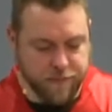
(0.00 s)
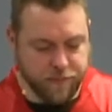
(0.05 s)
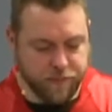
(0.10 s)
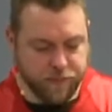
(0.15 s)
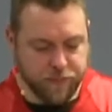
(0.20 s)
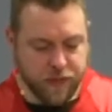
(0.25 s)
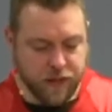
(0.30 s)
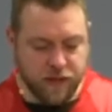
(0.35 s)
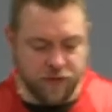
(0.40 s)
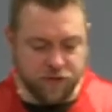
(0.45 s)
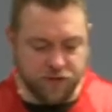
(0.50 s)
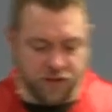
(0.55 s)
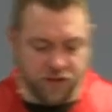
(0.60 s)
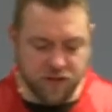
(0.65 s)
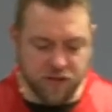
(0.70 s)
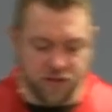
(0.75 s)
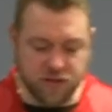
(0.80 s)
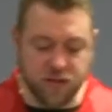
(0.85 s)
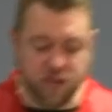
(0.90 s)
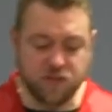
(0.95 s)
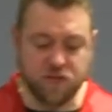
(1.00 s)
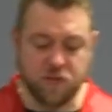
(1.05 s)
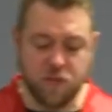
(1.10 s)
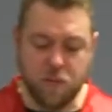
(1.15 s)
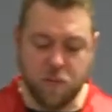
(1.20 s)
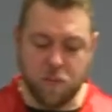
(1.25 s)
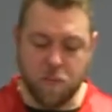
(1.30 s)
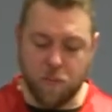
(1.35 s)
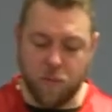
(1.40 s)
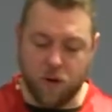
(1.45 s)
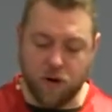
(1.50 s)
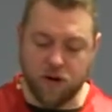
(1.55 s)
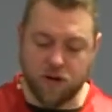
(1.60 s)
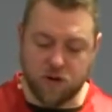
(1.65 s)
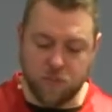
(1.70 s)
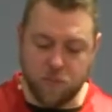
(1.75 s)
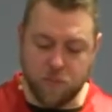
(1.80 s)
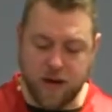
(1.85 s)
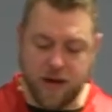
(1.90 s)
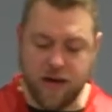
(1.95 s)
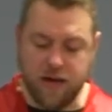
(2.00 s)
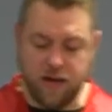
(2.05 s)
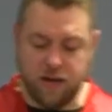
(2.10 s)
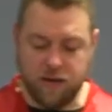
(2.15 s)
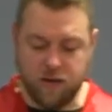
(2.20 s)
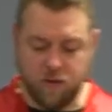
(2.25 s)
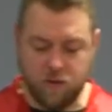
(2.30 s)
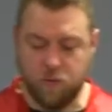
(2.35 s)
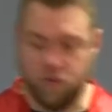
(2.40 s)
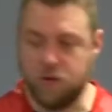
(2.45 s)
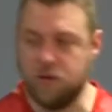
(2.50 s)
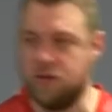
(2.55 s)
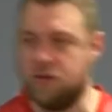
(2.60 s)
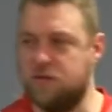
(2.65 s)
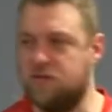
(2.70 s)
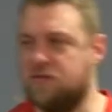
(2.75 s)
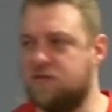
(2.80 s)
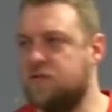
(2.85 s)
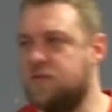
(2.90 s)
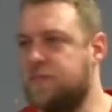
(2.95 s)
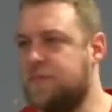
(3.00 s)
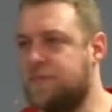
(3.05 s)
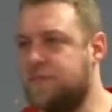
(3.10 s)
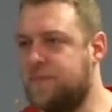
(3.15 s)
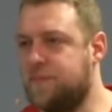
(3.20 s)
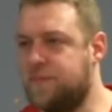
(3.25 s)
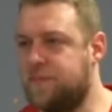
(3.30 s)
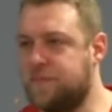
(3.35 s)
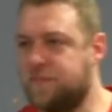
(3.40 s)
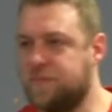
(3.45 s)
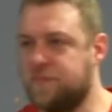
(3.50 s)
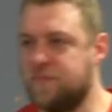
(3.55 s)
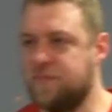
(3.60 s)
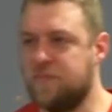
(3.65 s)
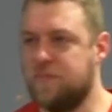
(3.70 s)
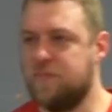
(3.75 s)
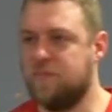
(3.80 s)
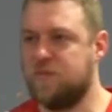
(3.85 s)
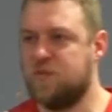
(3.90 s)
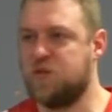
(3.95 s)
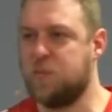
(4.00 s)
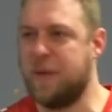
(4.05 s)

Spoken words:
And Jesus says, mark my words. So pay